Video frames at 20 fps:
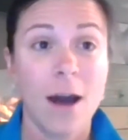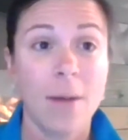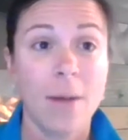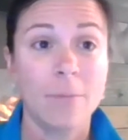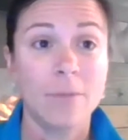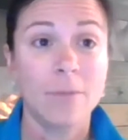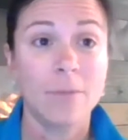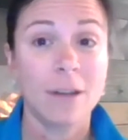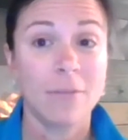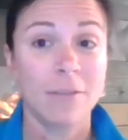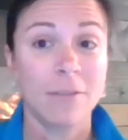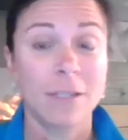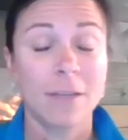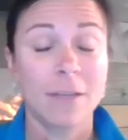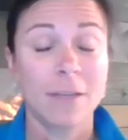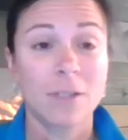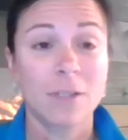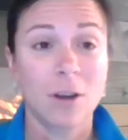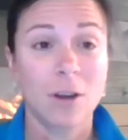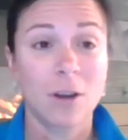definitely give
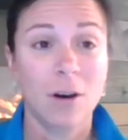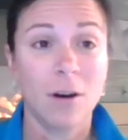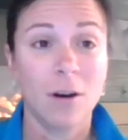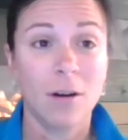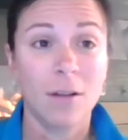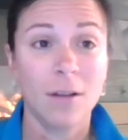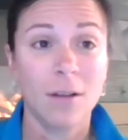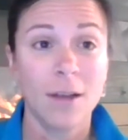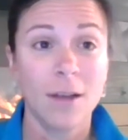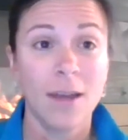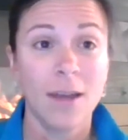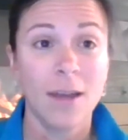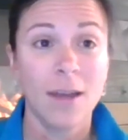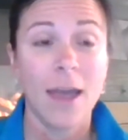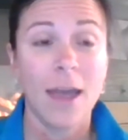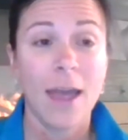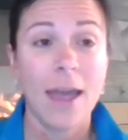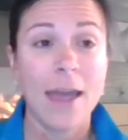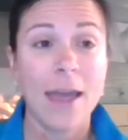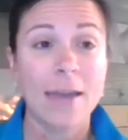us a call.
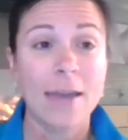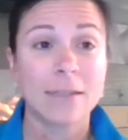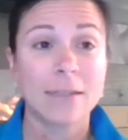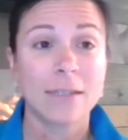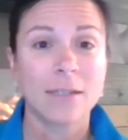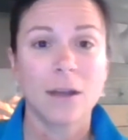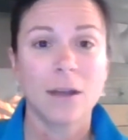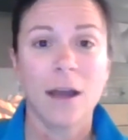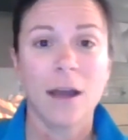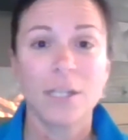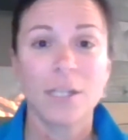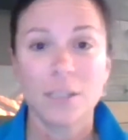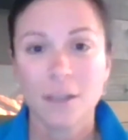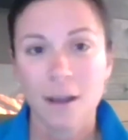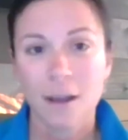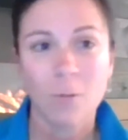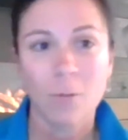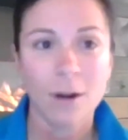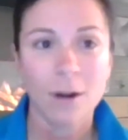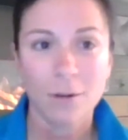And I just
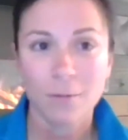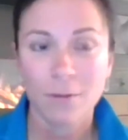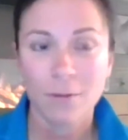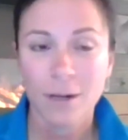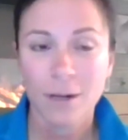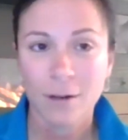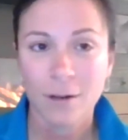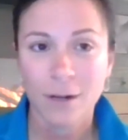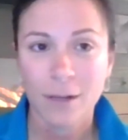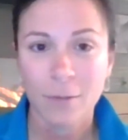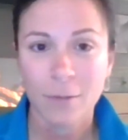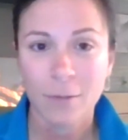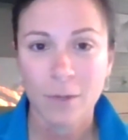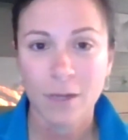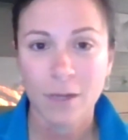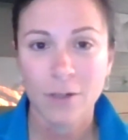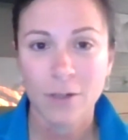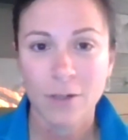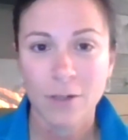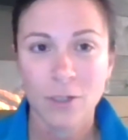kind of want to reiterate,
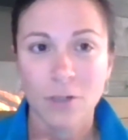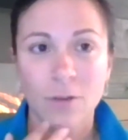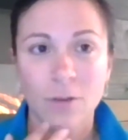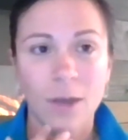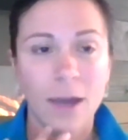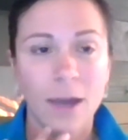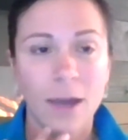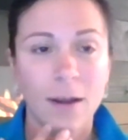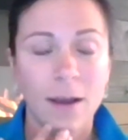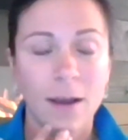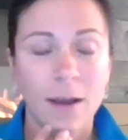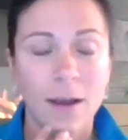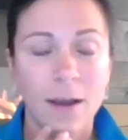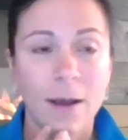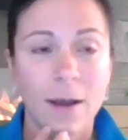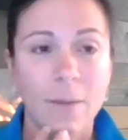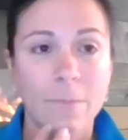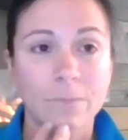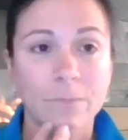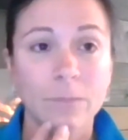Peter, too, that
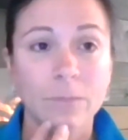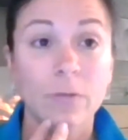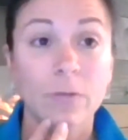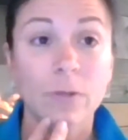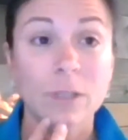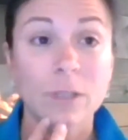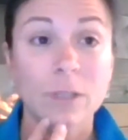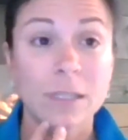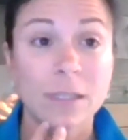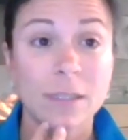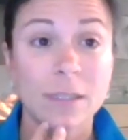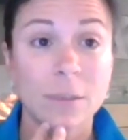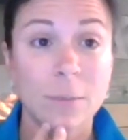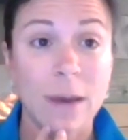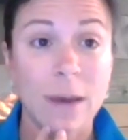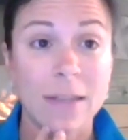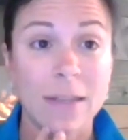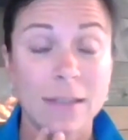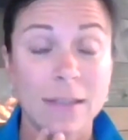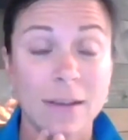for Seasons
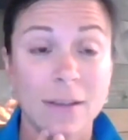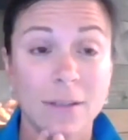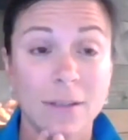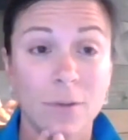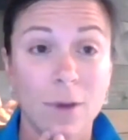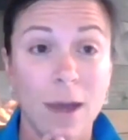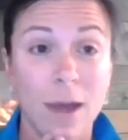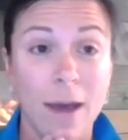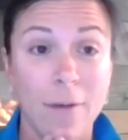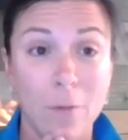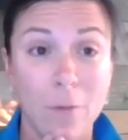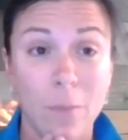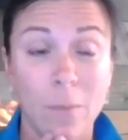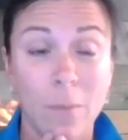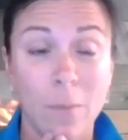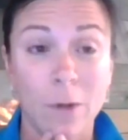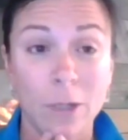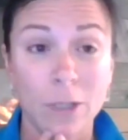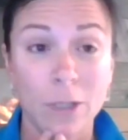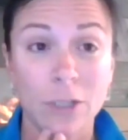Pass sales, if you haven't
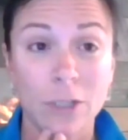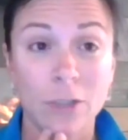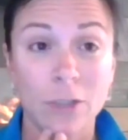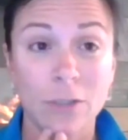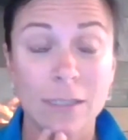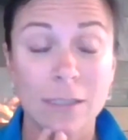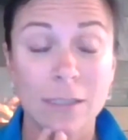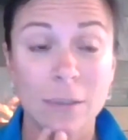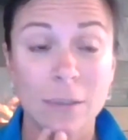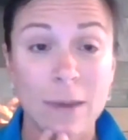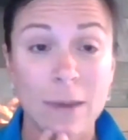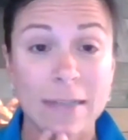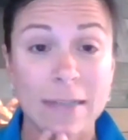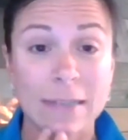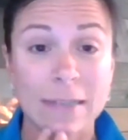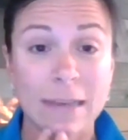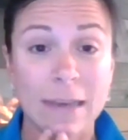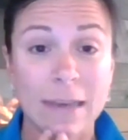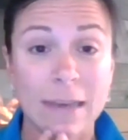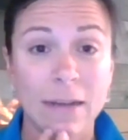purchased your Seasons Pass
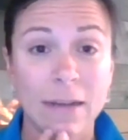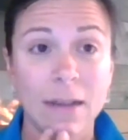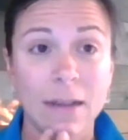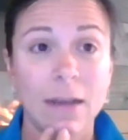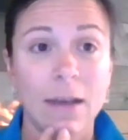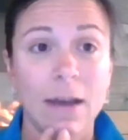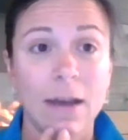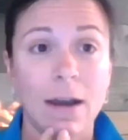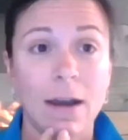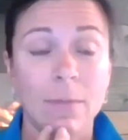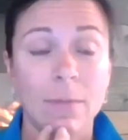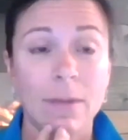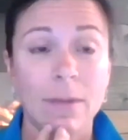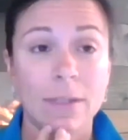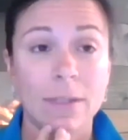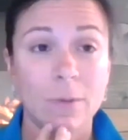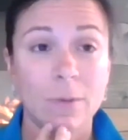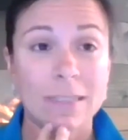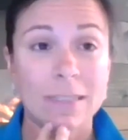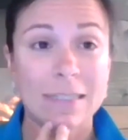yet, next
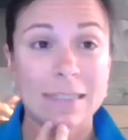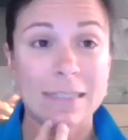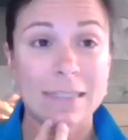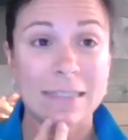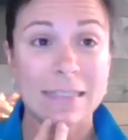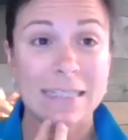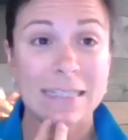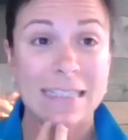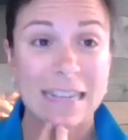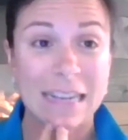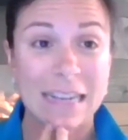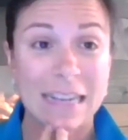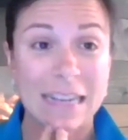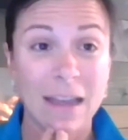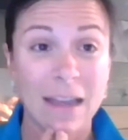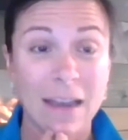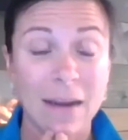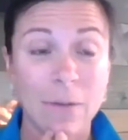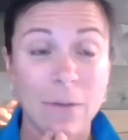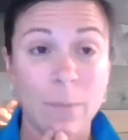Wednesday is the
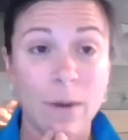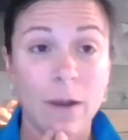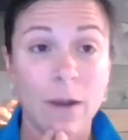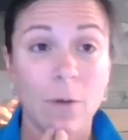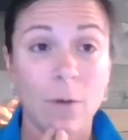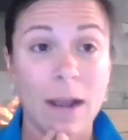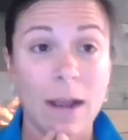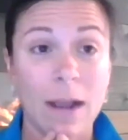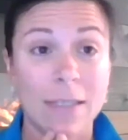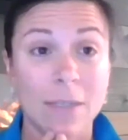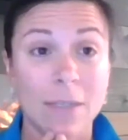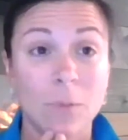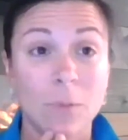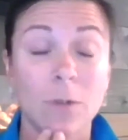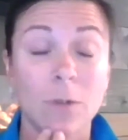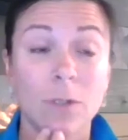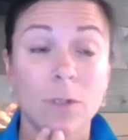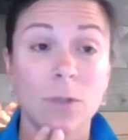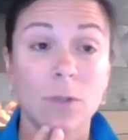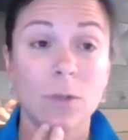deadline, but we're asking people
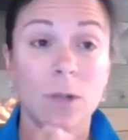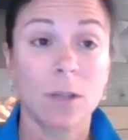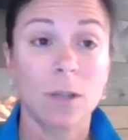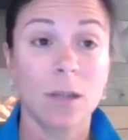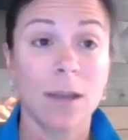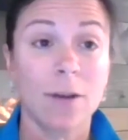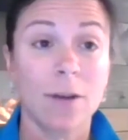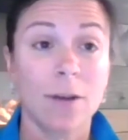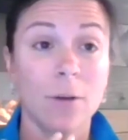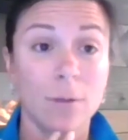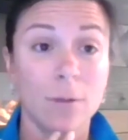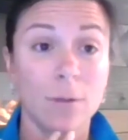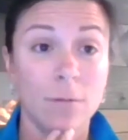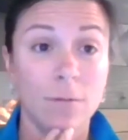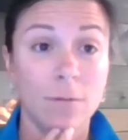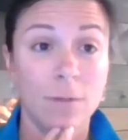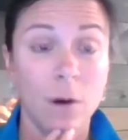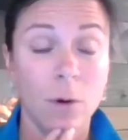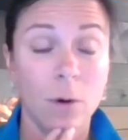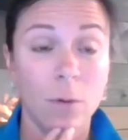to do it online or over the
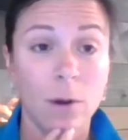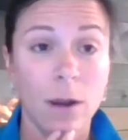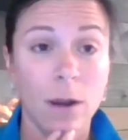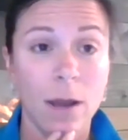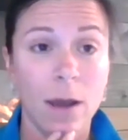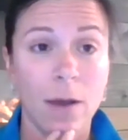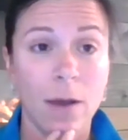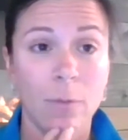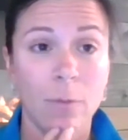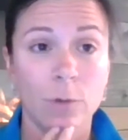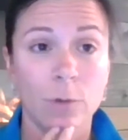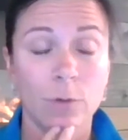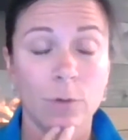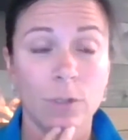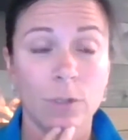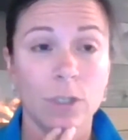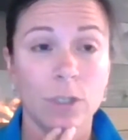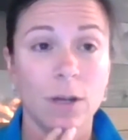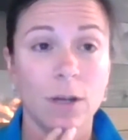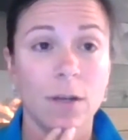phone. We're
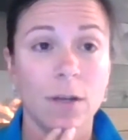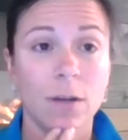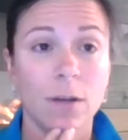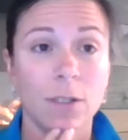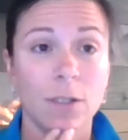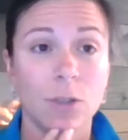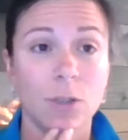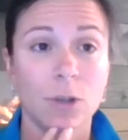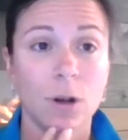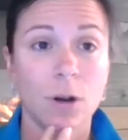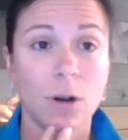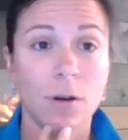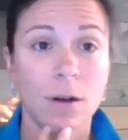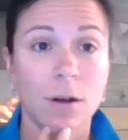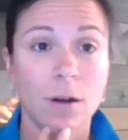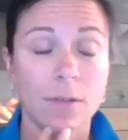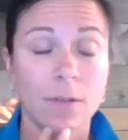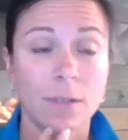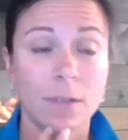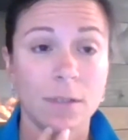really trying not to draw
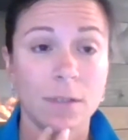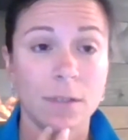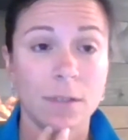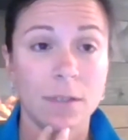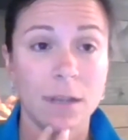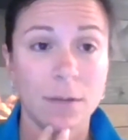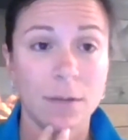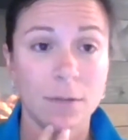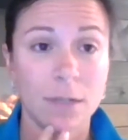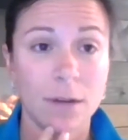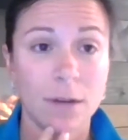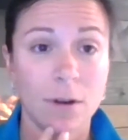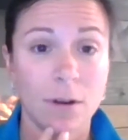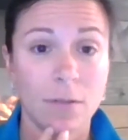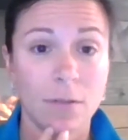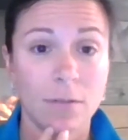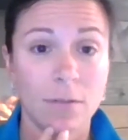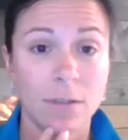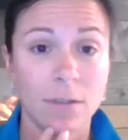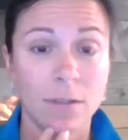crowds into the downtown
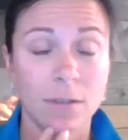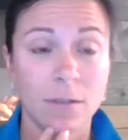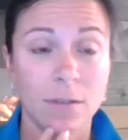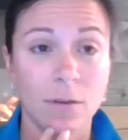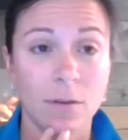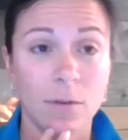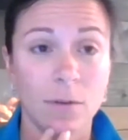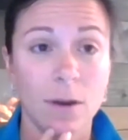office. So